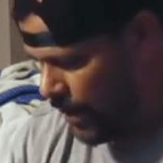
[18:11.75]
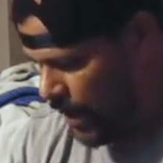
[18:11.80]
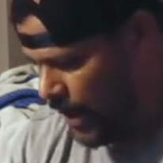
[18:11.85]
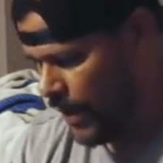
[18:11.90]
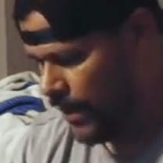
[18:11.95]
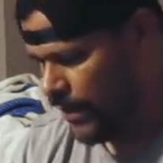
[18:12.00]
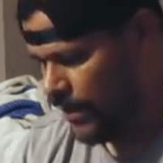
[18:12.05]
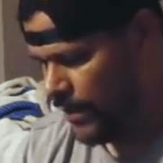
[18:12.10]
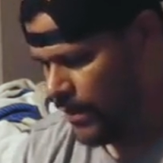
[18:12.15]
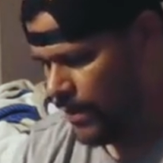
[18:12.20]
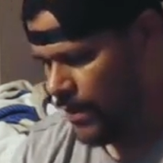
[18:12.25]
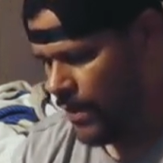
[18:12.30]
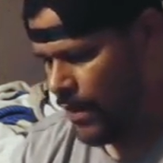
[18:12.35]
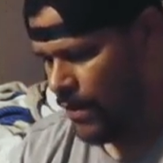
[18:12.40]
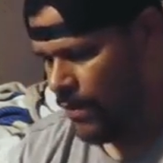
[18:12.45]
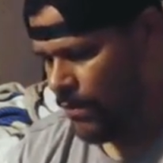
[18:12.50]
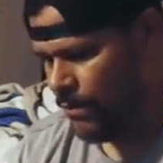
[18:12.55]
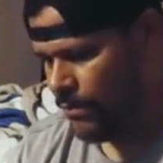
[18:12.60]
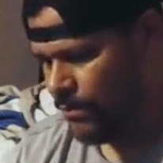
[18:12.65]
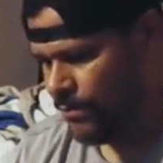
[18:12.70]
but
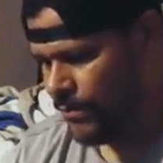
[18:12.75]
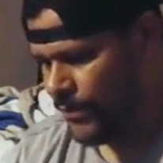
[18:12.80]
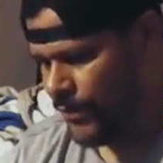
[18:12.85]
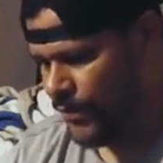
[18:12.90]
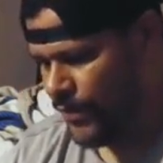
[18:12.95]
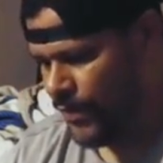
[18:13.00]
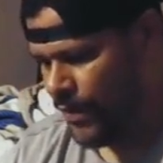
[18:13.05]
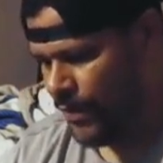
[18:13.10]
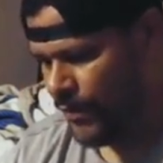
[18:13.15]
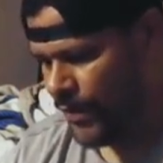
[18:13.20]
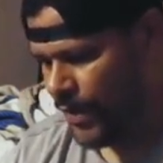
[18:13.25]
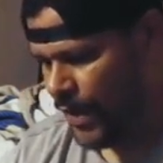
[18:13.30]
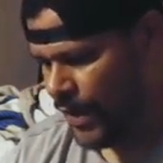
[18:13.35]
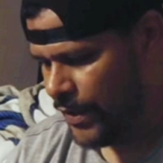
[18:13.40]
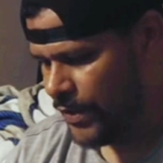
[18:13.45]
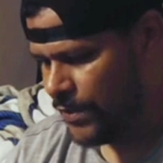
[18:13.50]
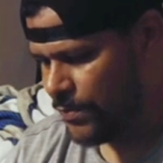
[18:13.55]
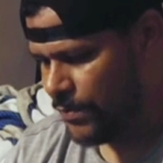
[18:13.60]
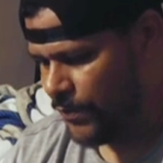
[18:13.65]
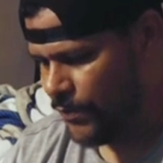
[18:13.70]
if you've never done
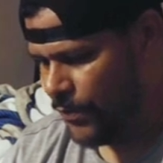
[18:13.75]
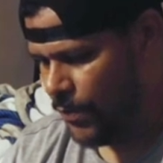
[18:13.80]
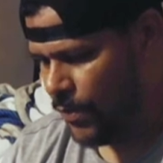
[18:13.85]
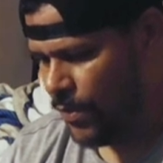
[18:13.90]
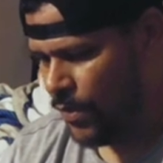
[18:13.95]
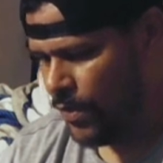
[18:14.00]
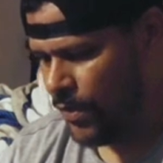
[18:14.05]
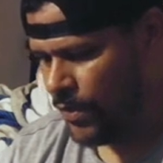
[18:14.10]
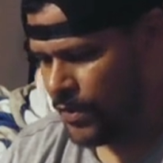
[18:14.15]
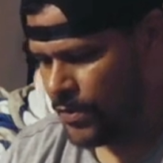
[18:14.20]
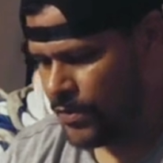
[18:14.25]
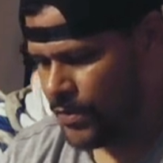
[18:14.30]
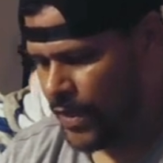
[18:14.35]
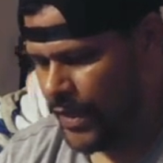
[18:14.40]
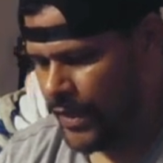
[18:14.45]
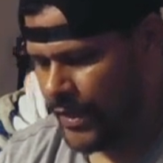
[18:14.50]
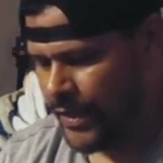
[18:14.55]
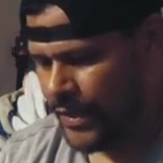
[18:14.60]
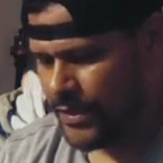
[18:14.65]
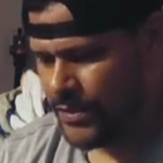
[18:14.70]
this before and you're
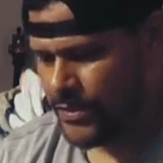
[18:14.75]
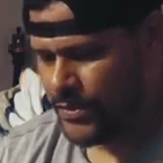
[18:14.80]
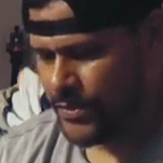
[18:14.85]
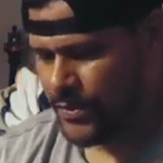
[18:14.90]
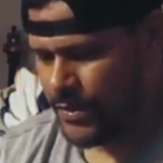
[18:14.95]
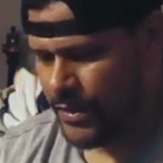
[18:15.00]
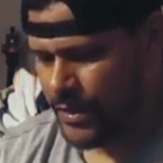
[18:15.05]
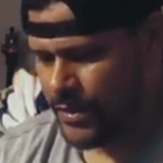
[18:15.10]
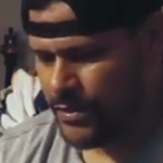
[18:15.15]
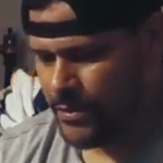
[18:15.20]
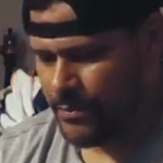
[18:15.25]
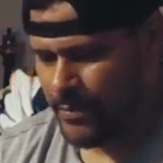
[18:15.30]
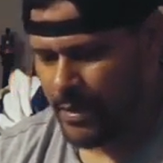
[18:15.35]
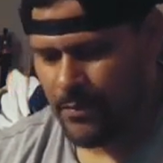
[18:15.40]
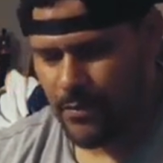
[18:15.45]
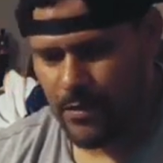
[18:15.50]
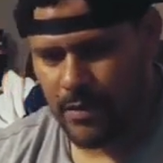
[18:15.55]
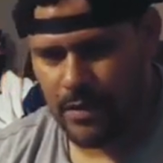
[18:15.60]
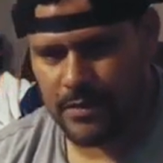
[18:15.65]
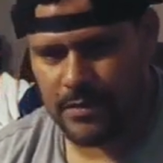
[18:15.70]
trying to get into it, you may
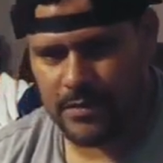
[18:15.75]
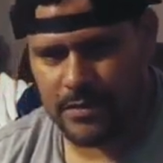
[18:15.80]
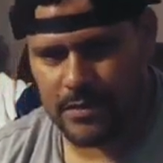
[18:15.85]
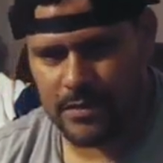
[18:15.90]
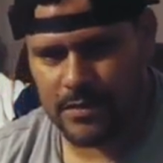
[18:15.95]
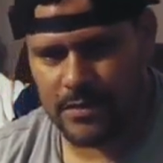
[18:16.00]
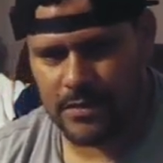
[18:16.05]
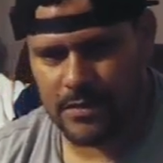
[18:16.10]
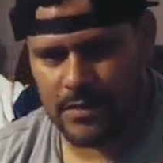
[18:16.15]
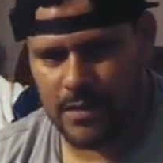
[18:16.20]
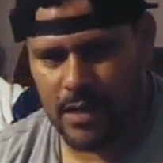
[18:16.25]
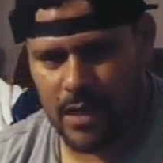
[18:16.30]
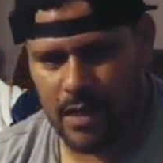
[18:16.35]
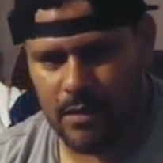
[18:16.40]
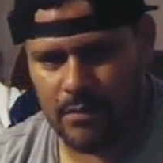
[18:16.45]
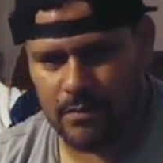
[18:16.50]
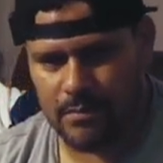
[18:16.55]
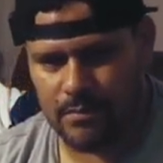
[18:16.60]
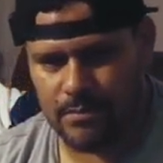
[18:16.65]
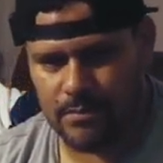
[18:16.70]
want
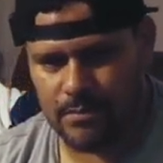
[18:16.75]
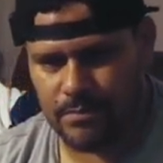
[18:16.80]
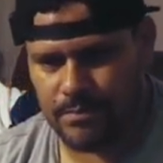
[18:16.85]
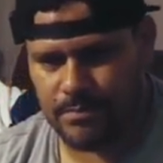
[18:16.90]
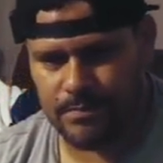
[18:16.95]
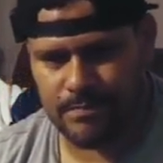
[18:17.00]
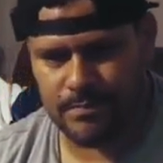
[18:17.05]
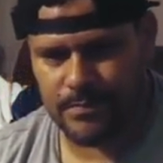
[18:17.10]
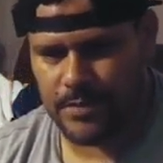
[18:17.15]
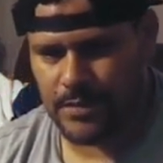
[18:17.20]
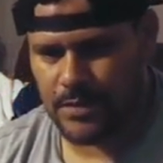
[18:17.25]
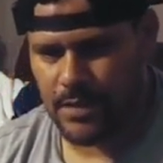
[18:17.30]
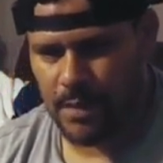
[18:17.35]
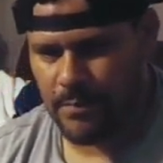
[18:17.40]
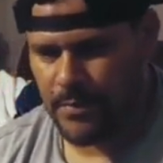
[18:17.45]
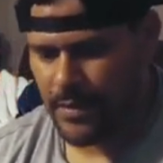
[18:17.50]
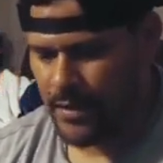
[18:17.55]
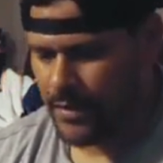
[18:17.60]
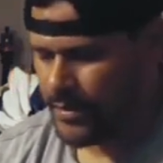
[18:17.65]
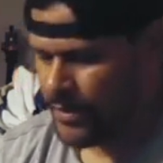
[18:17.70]

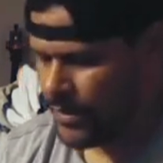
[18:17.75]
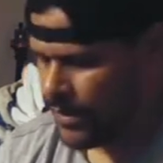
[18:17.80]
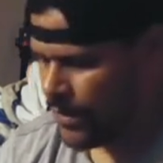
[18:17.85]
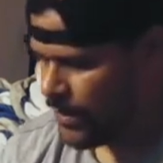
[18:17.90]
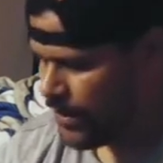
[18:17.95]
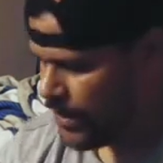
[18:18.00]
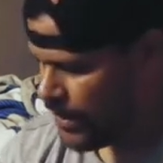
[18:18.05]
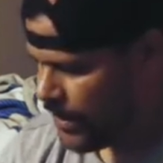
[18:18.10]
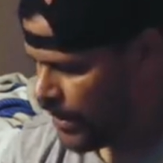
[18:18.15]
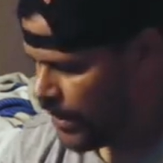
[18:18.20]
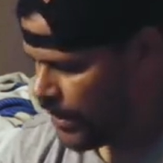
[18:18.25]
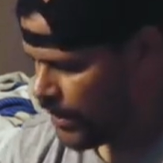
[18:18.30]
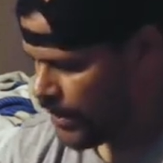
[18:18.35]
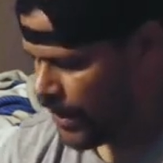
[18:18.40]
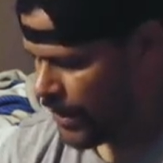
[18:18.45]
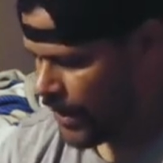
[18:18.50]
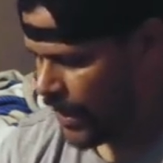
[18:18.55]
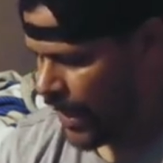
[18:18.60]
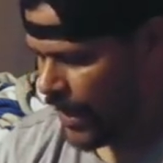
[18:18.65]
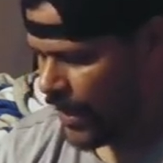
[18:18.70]
something to
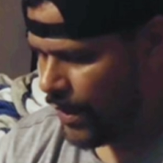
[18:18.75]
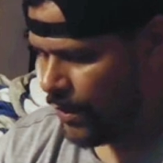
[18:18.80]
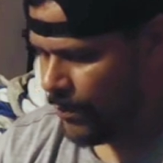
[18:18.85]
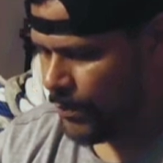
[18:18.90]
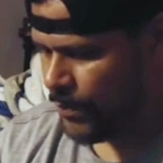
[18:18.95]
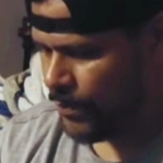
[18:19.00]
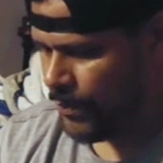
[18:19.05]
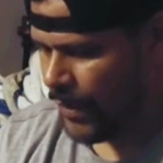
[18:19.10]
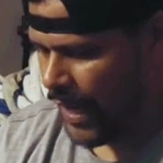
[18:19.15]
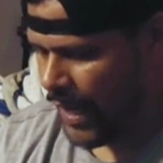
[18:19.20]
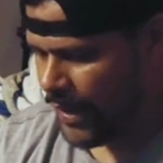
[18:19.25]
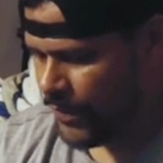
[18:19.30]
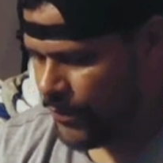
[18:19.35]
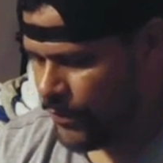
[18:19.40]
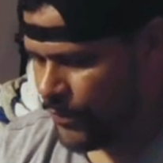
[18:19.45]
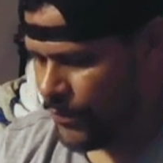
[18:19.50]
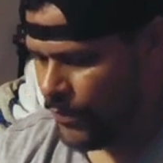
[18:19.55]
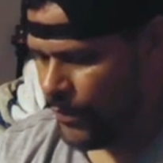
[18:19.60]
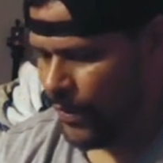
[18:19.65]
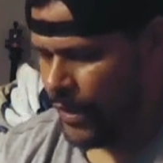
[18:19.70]
kind of help guide you
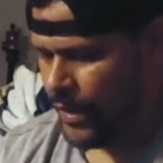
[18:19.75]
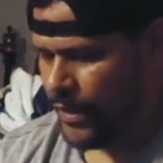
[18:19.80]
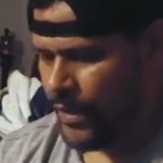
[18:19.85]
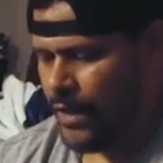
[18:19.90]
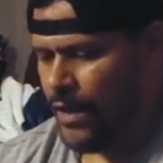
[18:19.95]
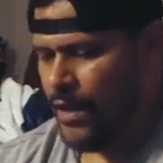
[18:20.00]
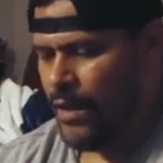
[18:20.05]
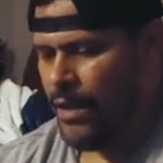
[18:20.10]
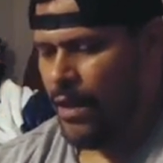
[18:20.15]
through it.